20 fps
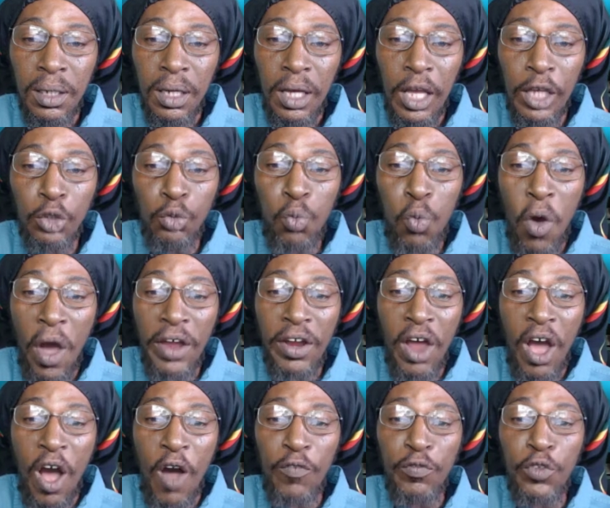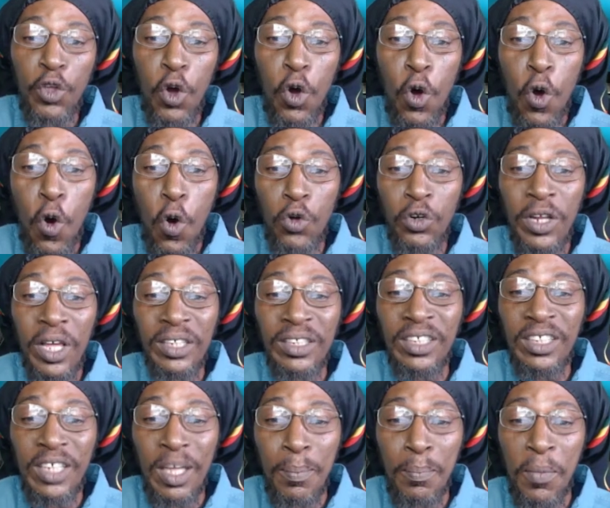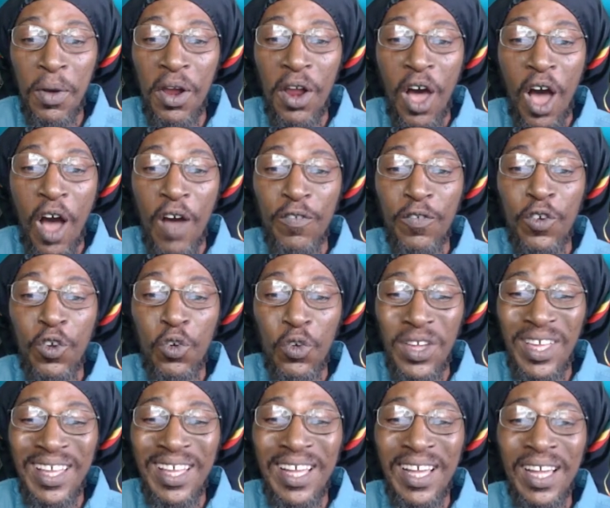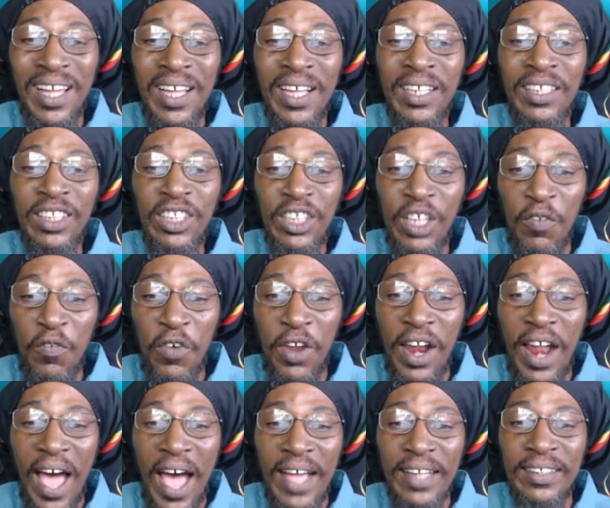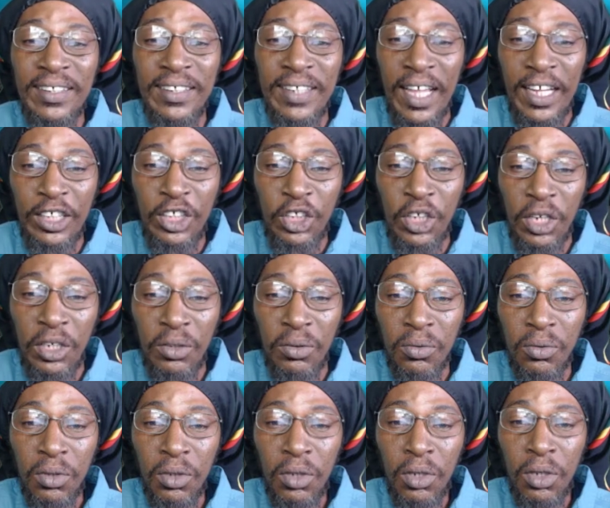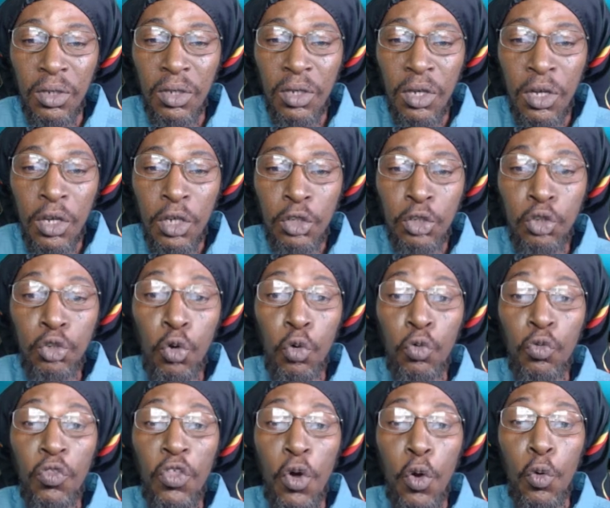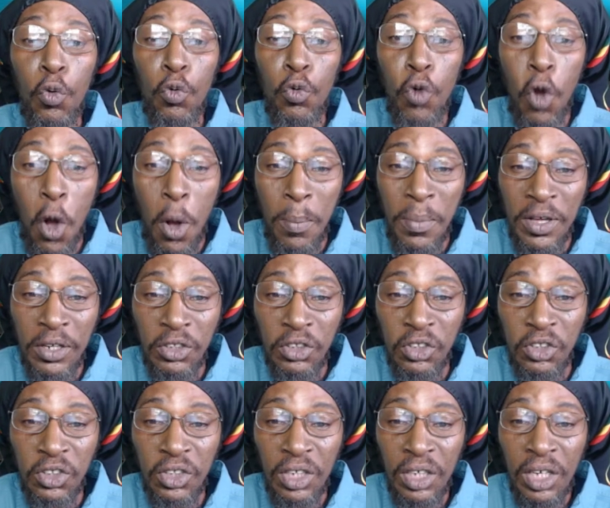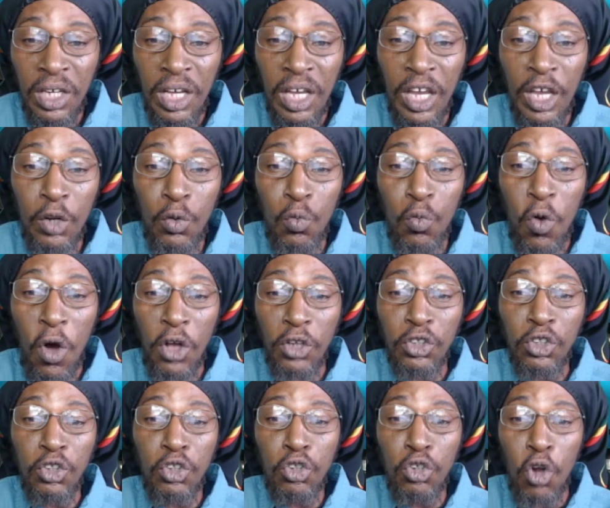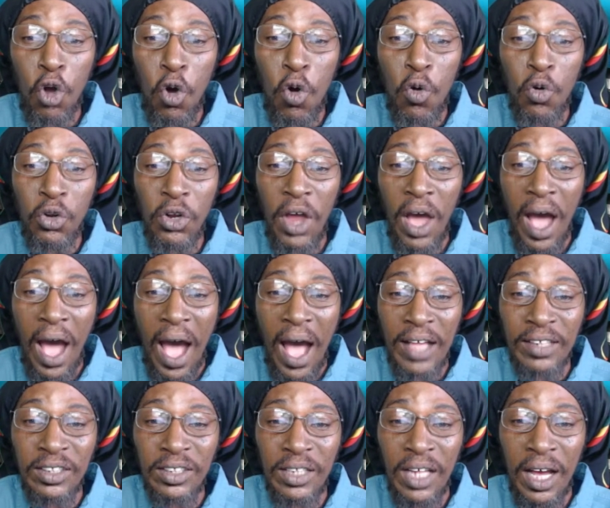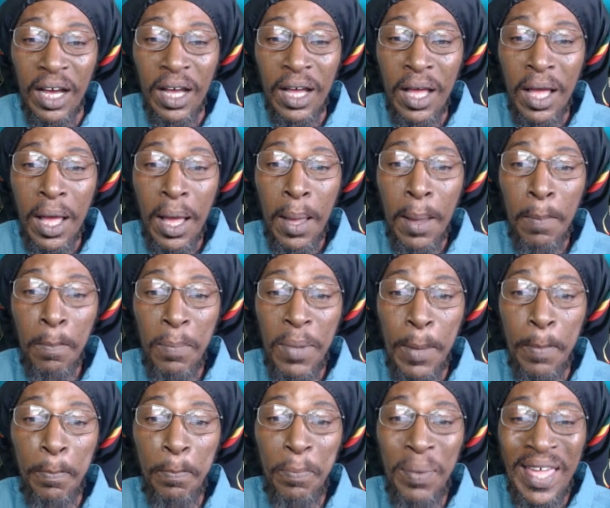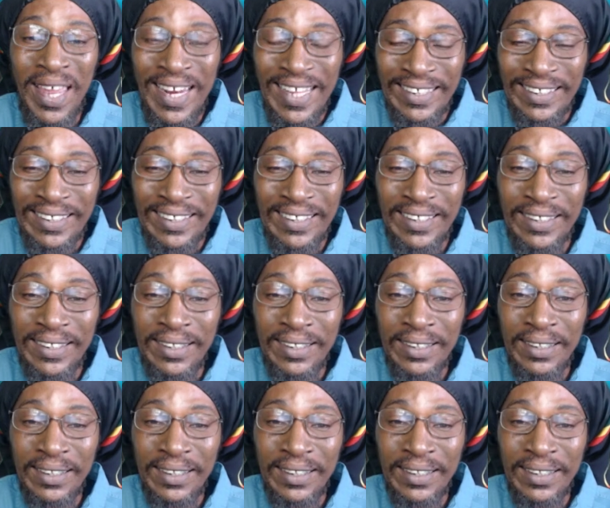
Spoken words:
is one of the oldest symbols of Greek civilization. To the Romans, it was known as the bipennis,